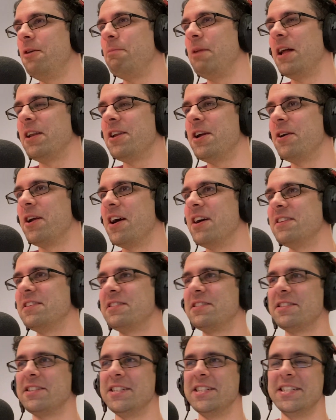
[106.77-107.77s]
blood, no
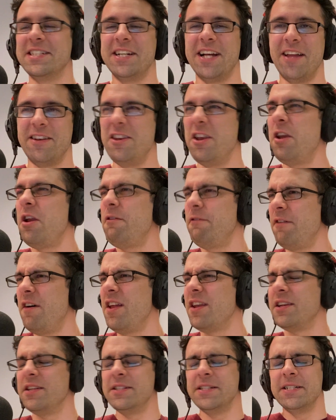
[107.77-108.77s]
guts, no
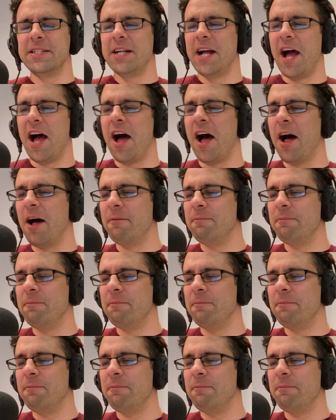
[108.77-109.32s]
fun. Well,